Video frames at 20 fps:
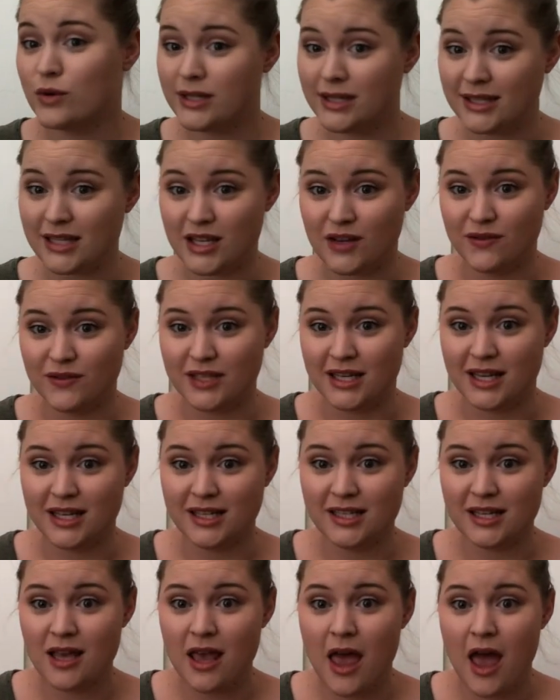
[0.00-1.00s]
received
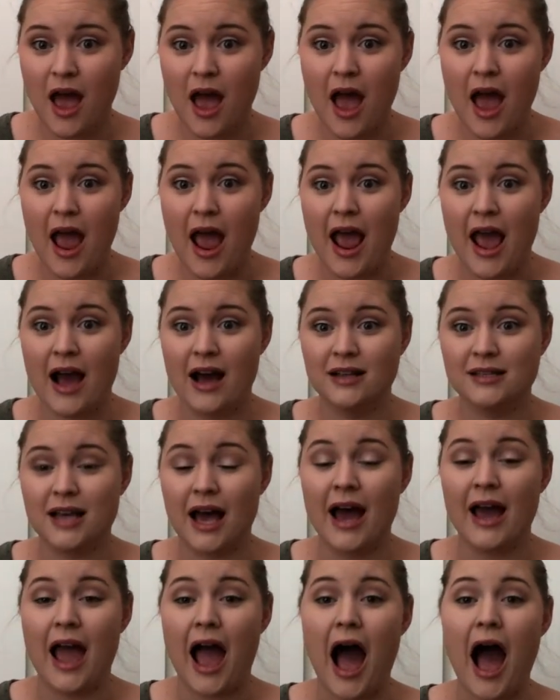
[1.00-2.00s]
it, and
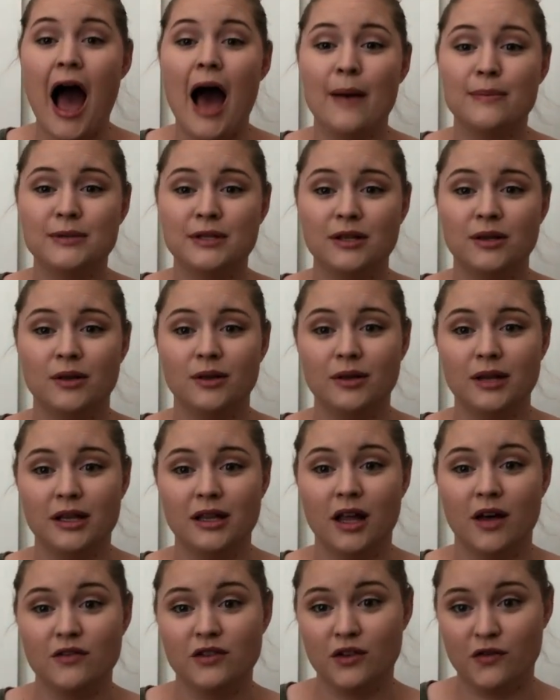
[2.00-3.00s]
I absolutely
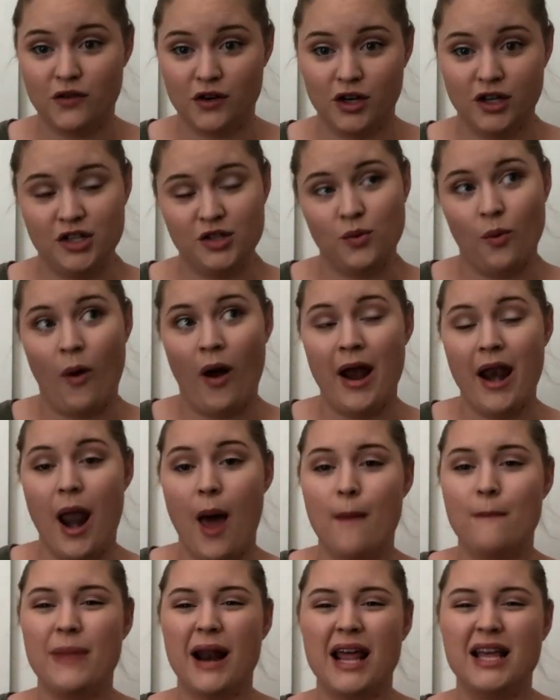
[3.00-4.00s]
love the first
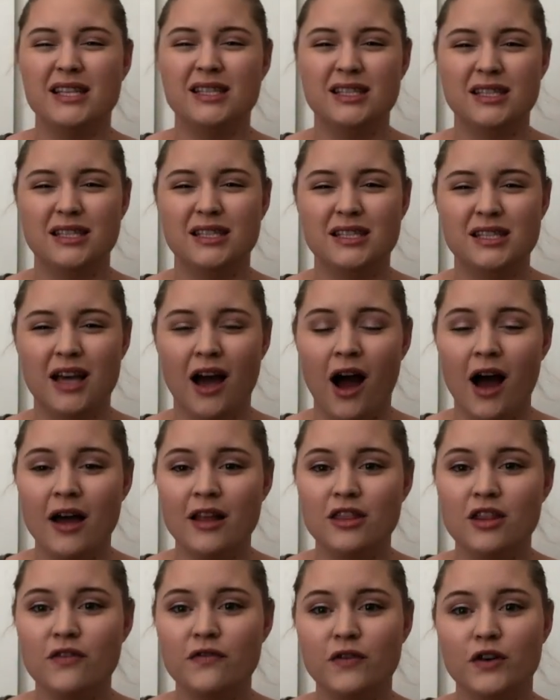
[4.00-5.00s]
one, but I
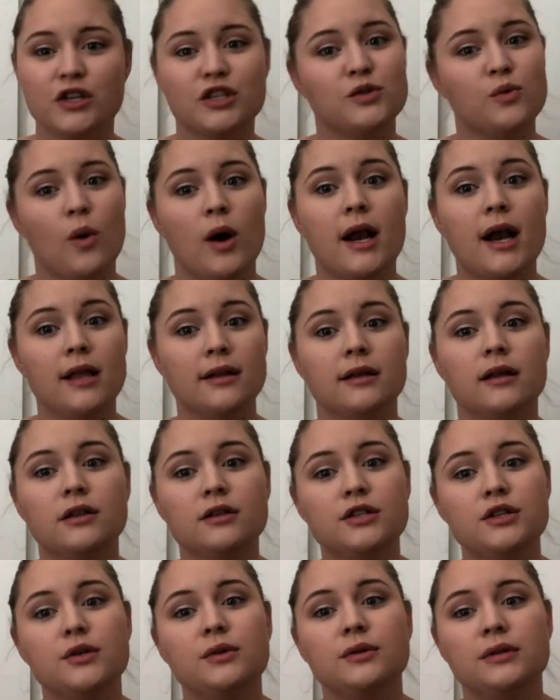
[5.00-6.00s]
got the first one a
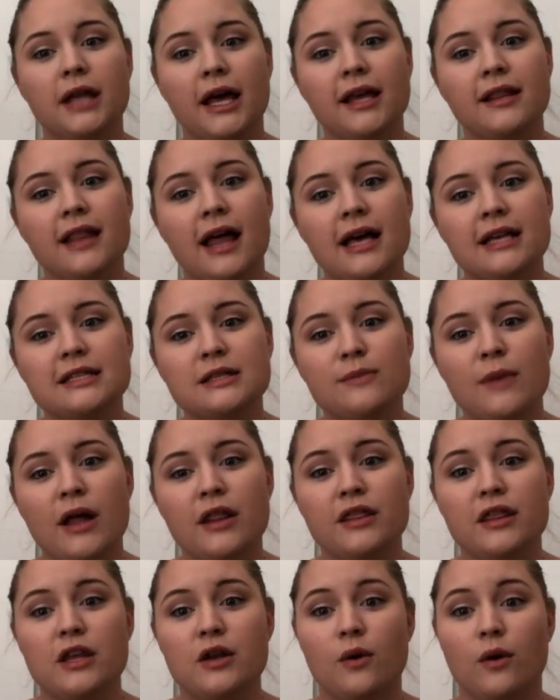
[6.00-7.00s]
little too late last
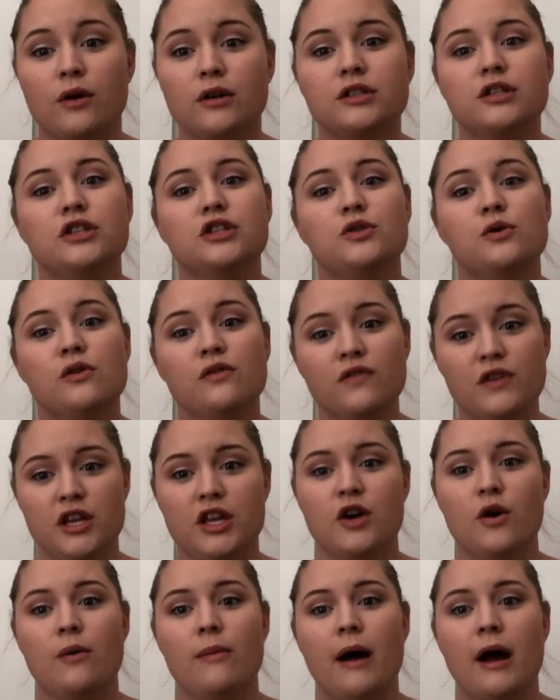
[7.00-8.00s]
month in order to do a
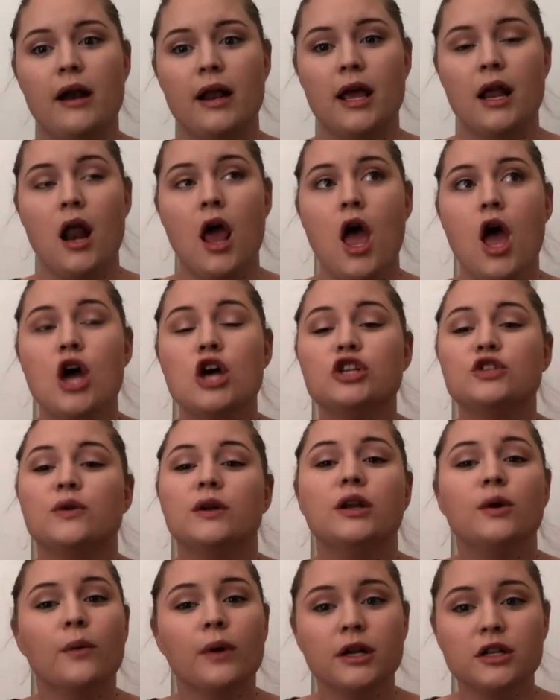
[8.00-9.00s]
video about it. So
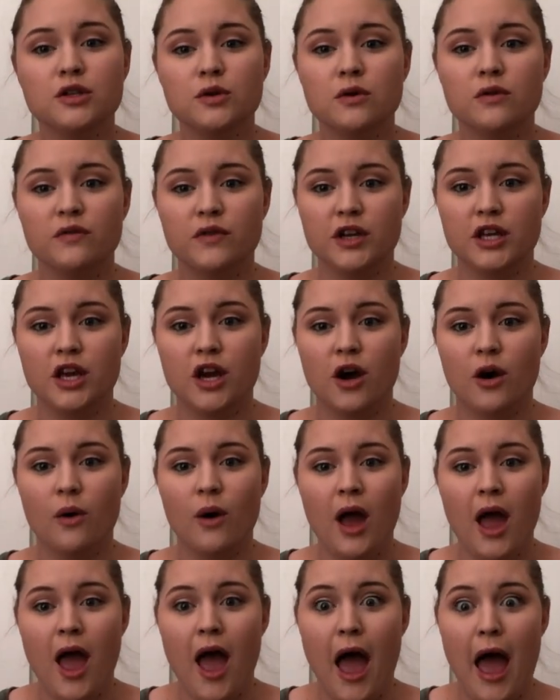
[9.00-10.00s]
I didn't want to do a
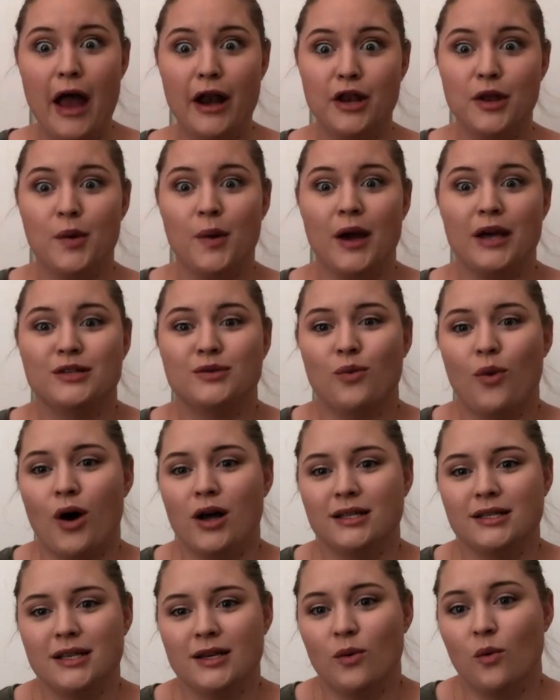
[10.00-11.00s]
video and you guys
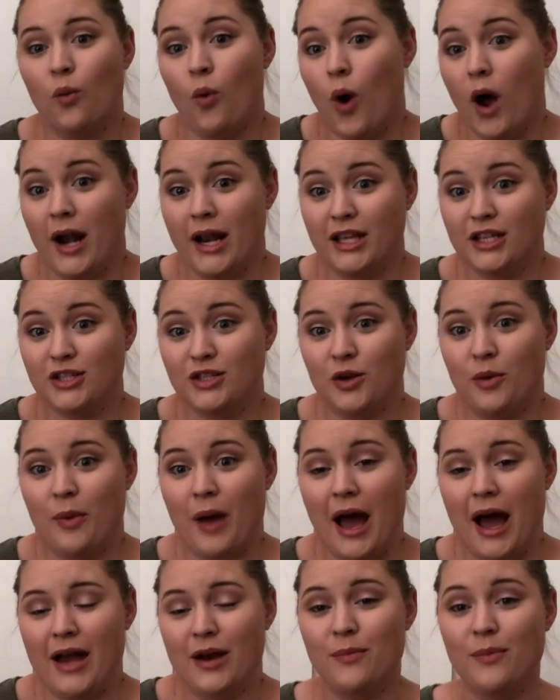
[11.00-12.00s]
want it so
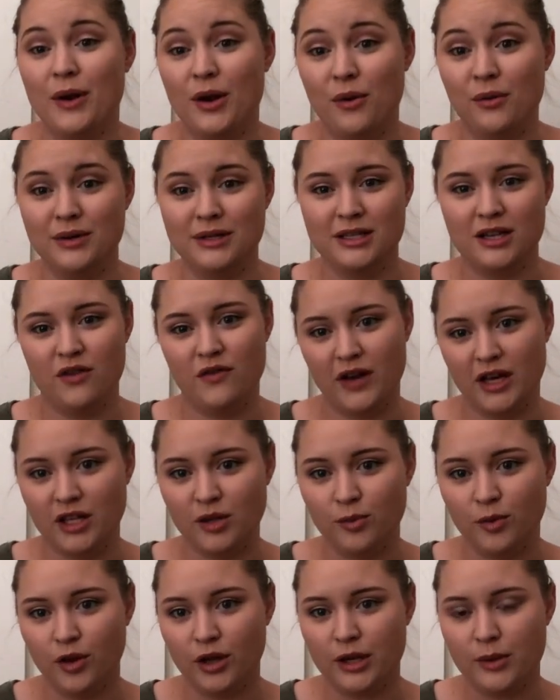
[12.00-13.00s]
bad, but it wasn't
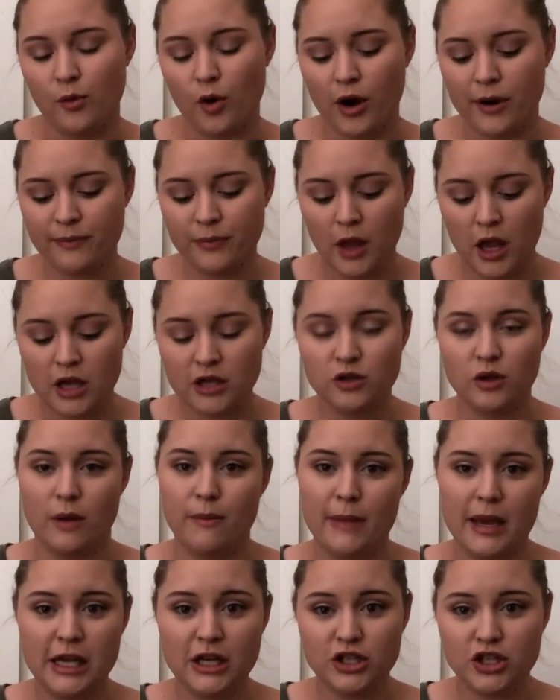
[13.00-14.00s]
available anymore. So
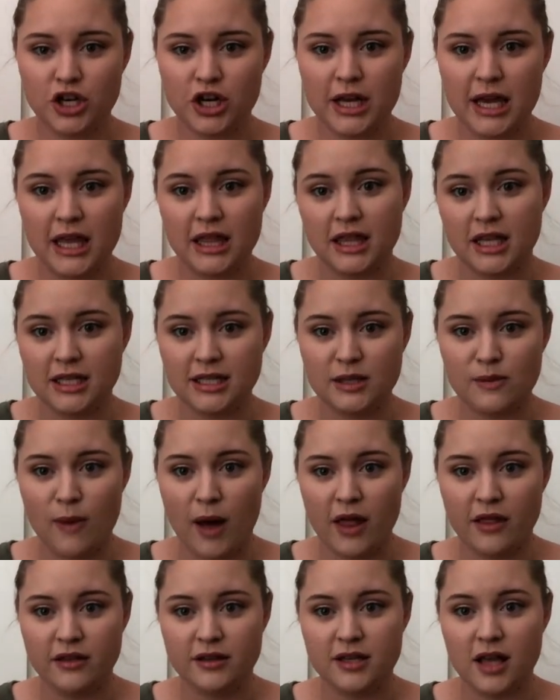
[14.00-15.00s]
I made sure to get this
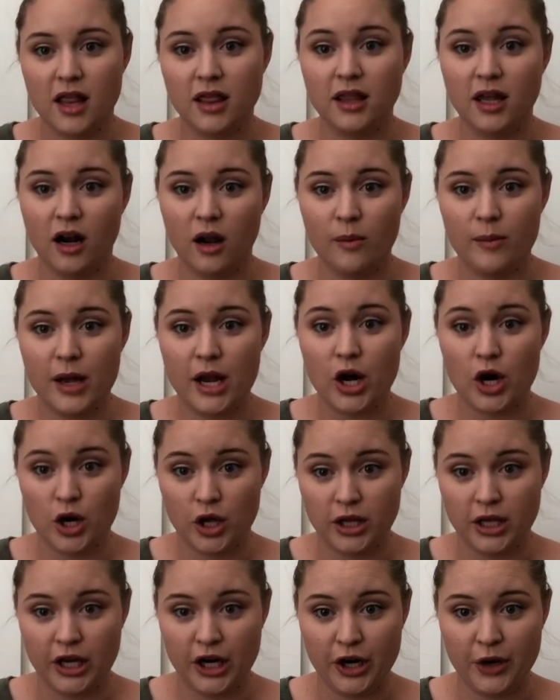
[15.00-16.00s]
month's a little bit
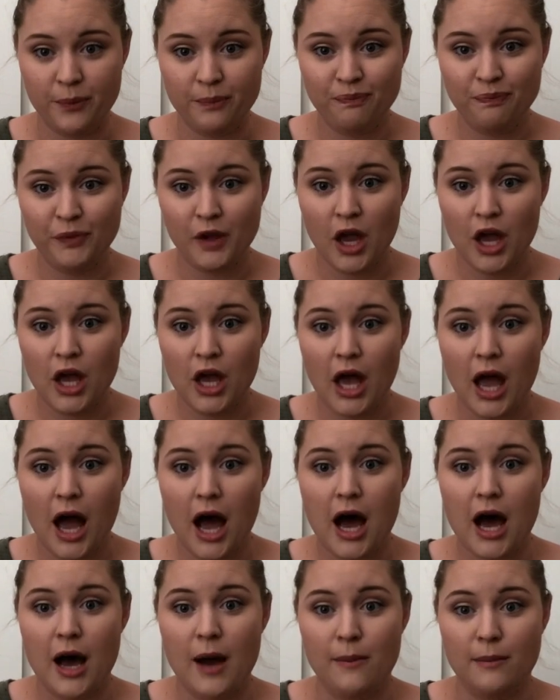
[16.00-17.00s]
earlier,
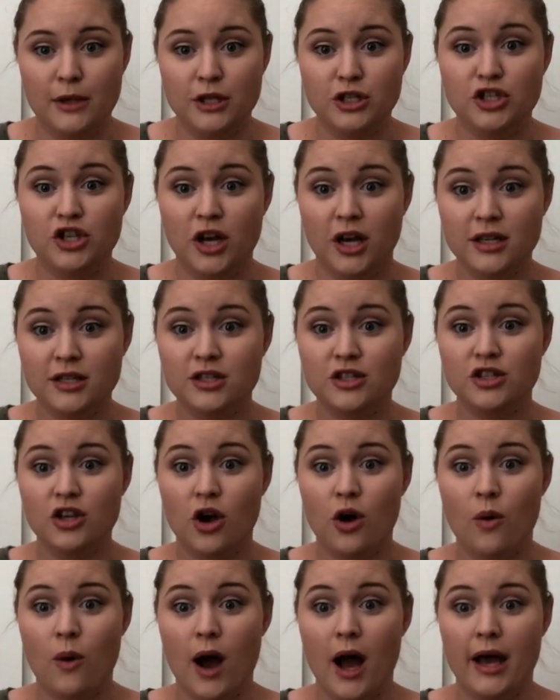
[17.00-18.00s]
just
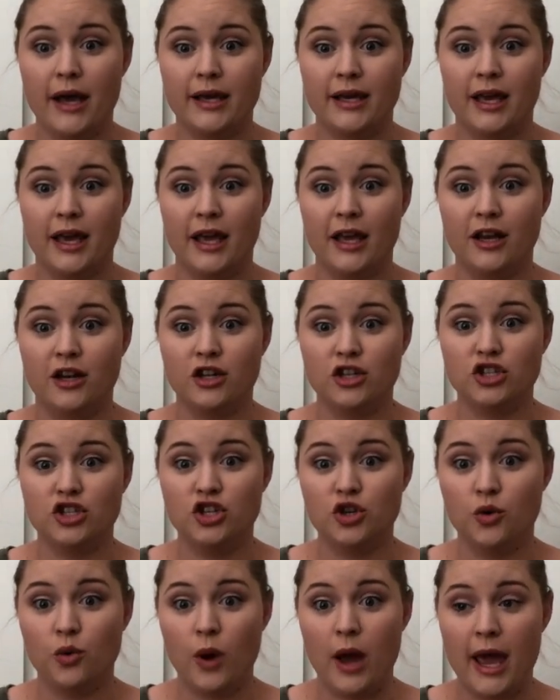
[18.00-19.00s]
so I can
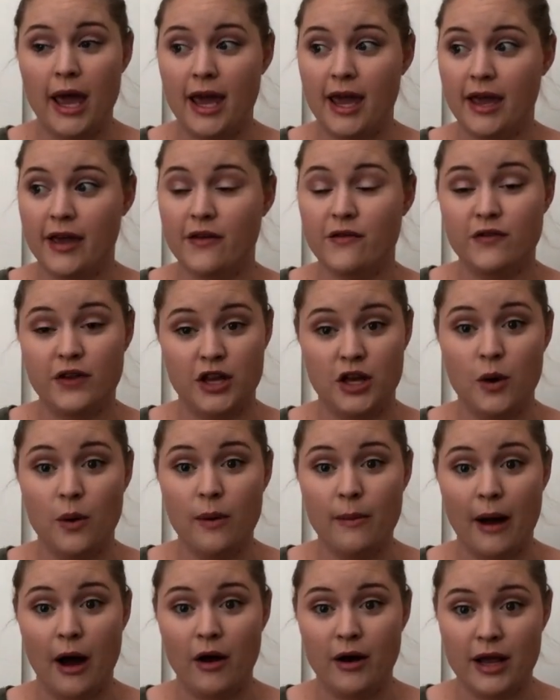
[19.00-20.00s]
do a video
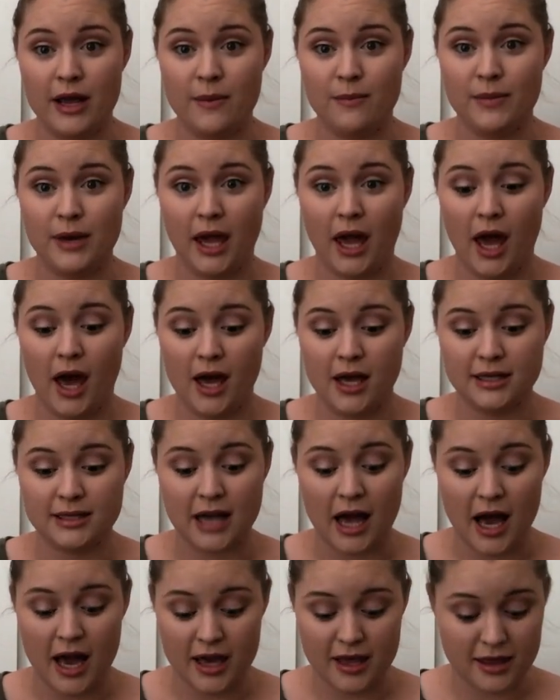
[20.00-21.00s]
about it because
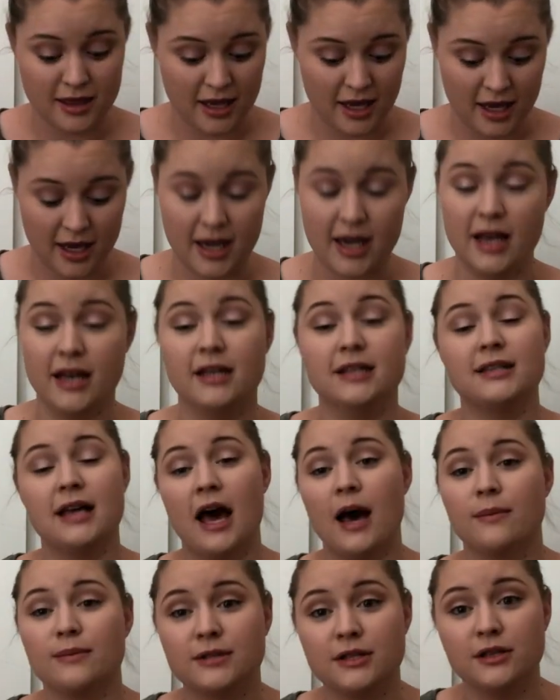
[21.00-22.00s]
I think it is
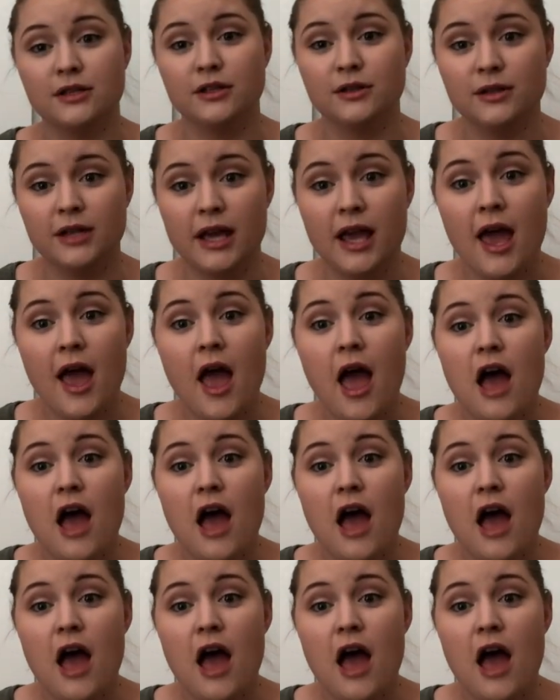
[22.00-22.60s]
absolutely